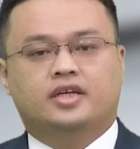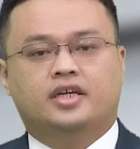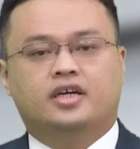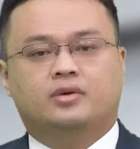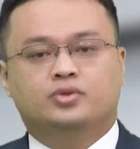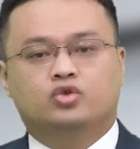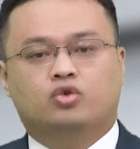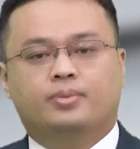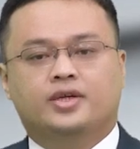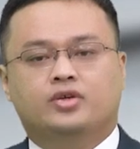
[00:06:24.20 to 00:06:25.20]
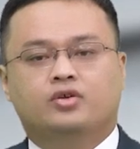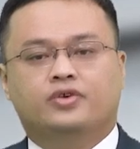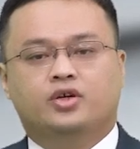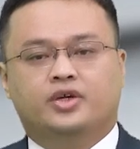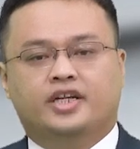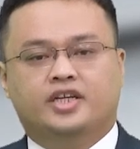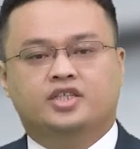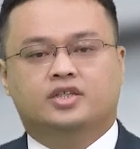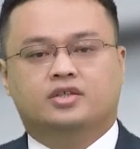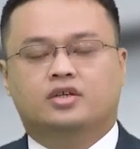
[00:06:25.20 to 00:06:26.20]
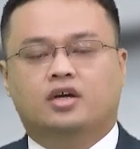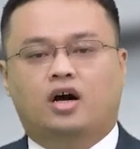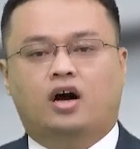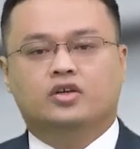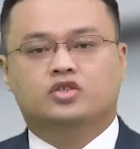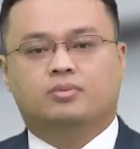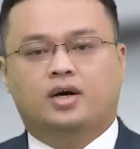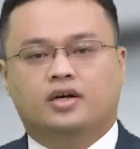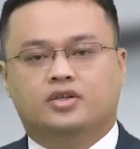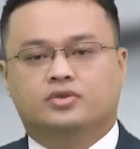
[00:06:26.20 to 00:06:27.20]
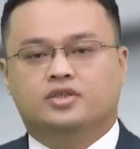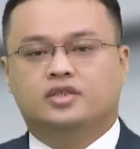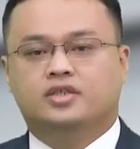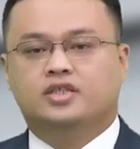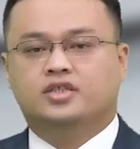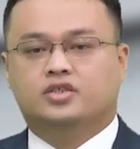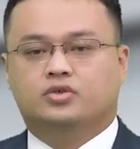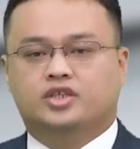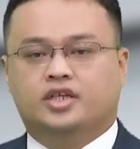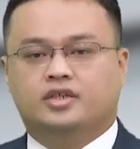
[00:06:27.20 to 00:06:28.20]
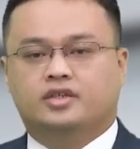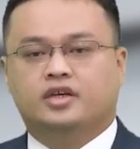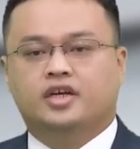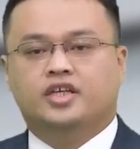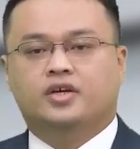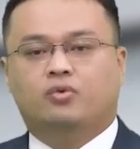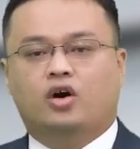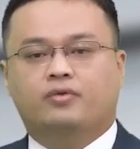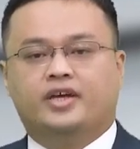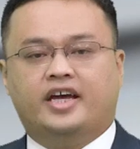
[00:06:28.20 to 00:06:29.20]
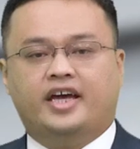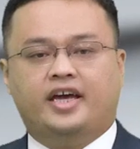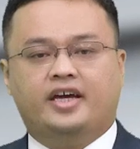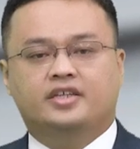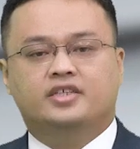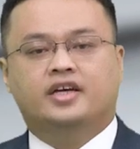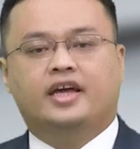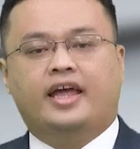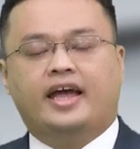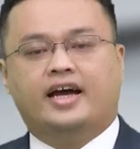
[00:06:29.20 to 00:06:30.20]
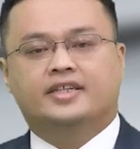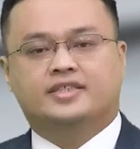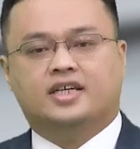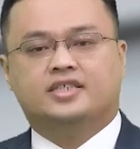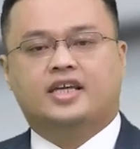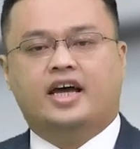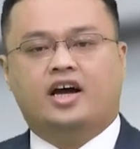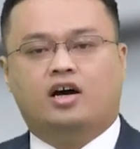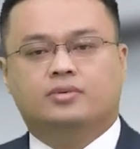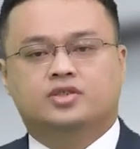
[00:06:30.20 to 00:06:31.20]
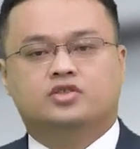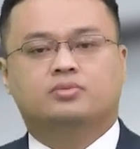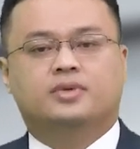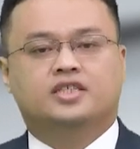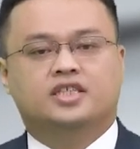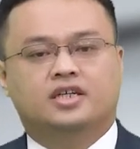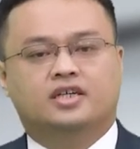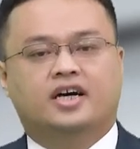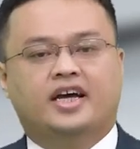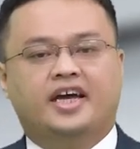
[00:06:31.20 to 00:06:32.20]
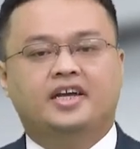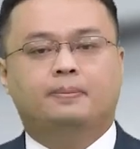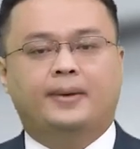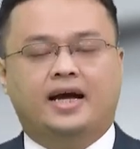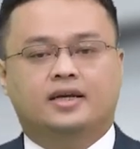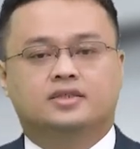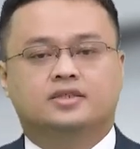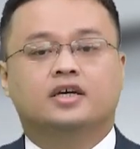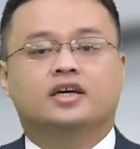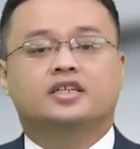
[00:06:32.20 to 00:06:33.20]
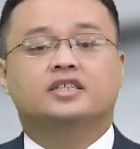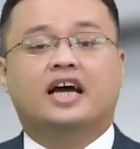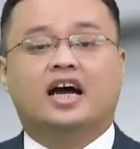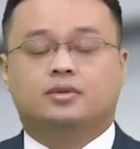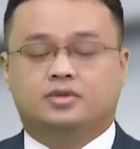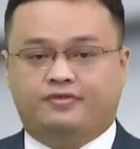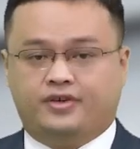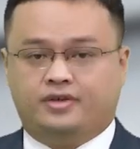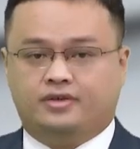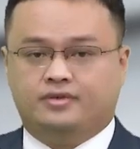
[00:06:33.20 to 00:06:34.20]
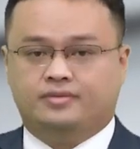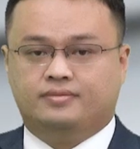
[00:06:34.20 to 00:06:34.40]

in absorbing UV radiation, ozone molecules dissociate, involving heat, and thus helps to maintain a heat balance in the atmosphere.